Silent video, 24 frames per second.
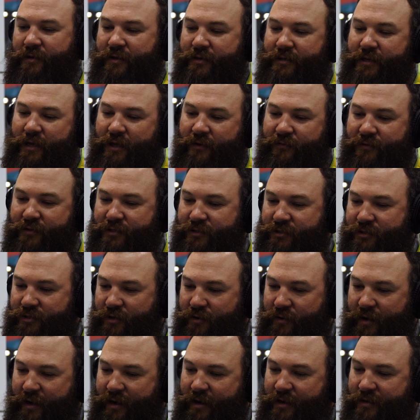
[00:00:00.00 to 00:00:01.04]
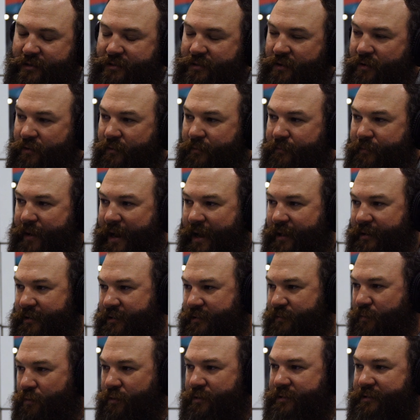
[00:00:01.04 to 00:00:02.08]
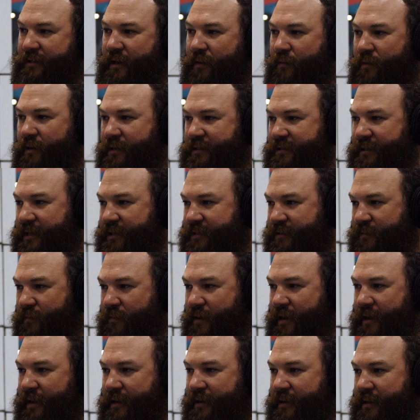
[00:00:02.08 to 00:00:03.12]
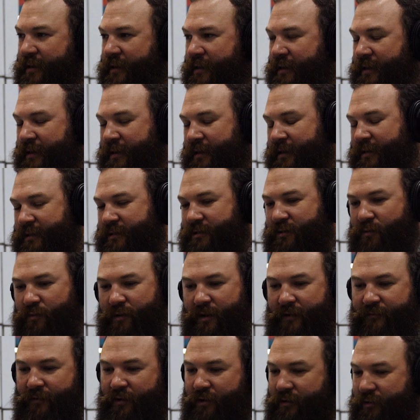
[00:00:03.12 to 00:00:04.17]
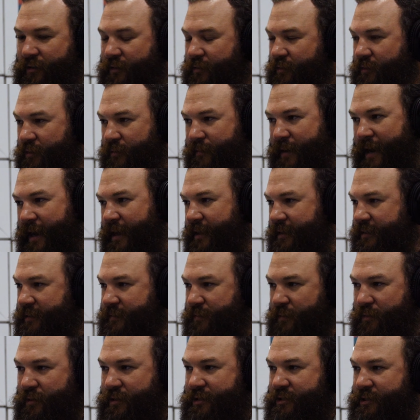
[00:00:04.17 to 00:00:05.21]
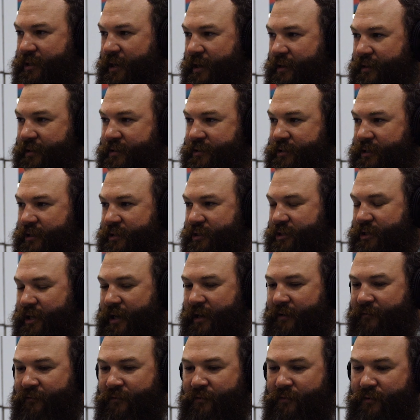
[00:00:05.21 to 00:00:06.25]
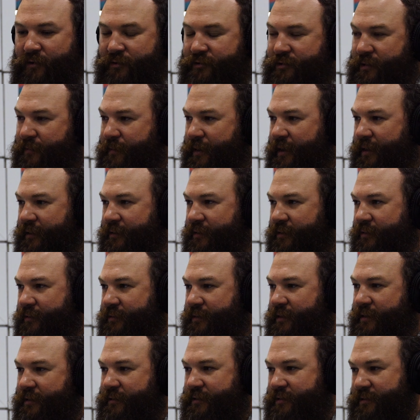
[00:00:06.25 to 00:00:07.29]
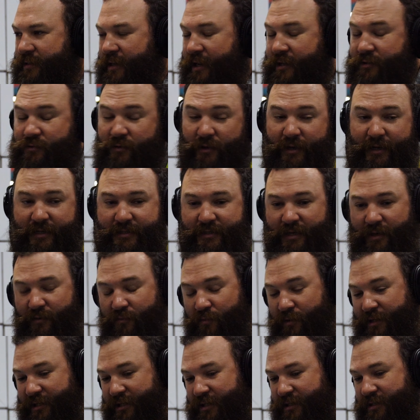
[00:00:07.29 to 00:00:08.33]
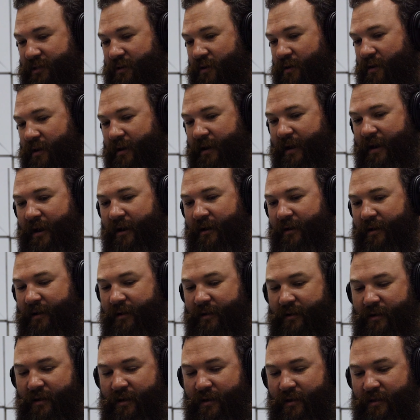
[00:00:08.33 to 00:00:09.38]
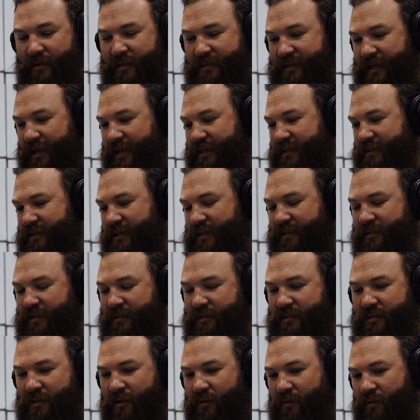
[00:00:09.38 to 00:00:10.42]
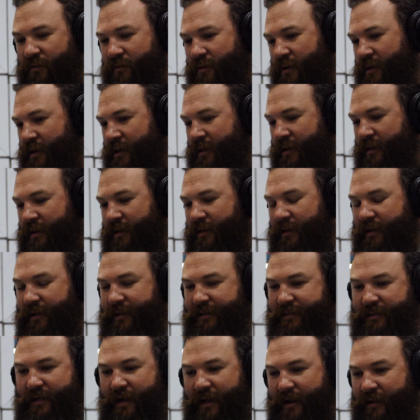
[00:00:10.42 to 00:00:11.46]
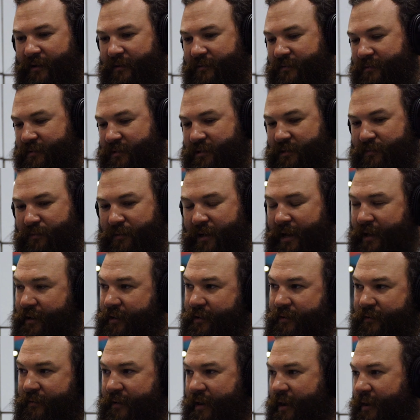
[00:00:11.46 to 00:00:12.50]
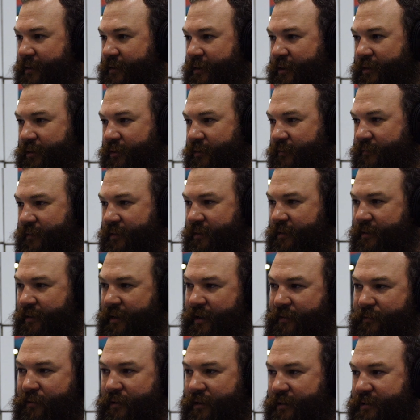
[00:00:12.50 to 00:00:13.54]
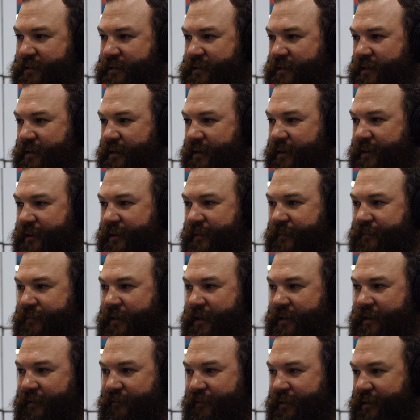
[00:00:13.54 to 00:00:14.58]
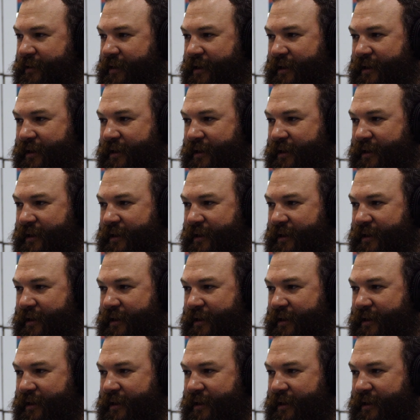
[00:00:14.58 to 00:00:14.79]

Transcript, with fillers: the television show airs on Bally Sports Networks nationwide. So whatever your local Bally Sports channel is, you can check for Road Trip Angler on the schedule. Like I said, we just started airing uh, the second season, so it's kind of splattered around all over their networks um, at different